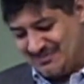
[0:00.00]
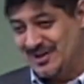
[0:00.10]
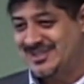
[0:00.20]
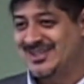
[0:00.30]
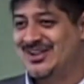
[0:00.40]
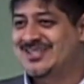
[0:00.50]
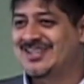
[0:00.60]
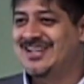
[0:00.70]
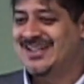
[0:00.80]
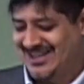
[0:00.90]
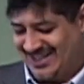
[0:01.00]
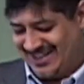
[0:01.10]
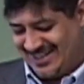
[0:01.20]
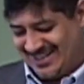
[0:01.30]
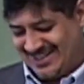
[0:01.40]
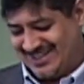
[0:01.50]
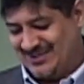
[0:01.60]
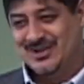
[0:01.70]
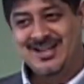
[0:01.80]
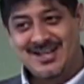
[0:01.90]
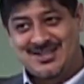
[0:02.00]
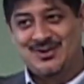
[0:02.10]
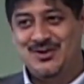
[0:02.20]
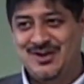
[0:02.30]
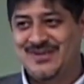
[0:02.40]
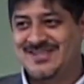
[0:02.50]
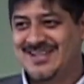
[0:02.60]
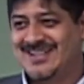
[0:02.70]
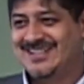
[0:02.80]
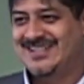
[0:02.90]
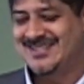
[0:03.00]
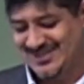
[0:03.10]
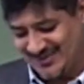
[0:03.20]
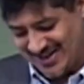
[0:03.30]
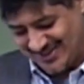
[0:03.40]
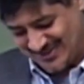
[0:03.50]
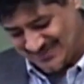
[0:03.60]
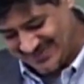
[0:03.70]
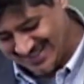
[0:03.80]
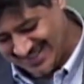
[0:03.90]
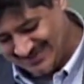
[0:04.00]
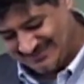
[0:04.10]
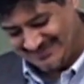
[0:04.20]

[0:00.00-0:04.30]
But seriously, when you get to the root of it, see, Jesus is a radical. Yep.